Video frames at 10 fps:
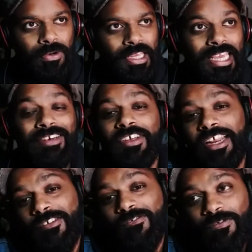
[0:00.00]
Yeah. Even
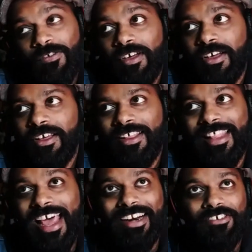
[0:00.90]
if
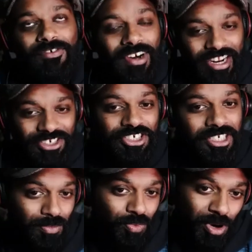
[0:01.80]
that
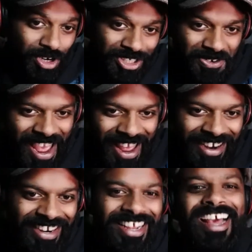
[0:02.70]
relationship were to
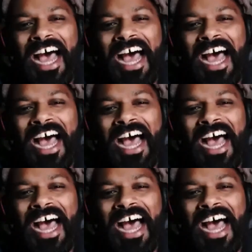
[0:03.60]
end,